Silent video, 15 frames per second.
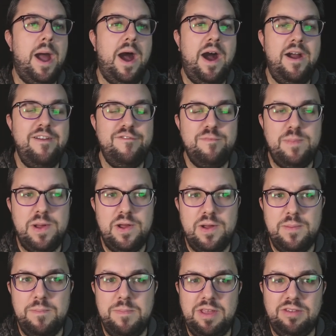I've
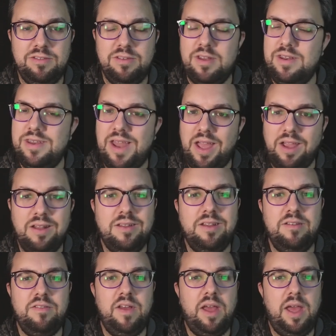put Mr.
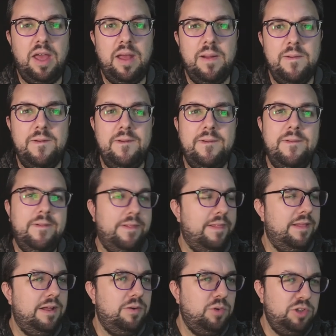Negative here.
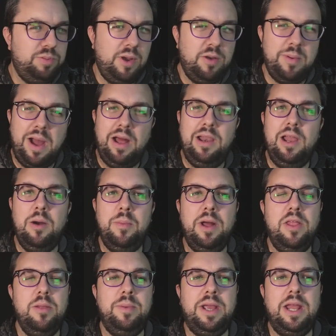We spoke about it a little
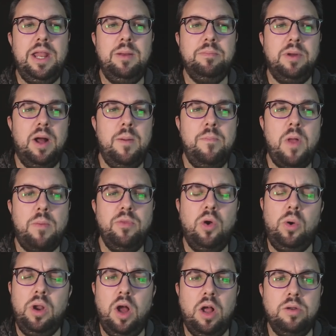bit at the beginning, but I'm
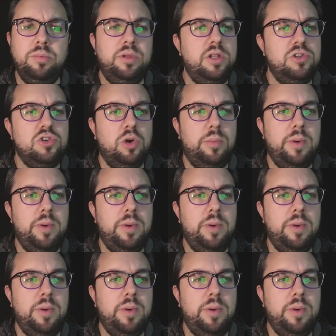not 100% sure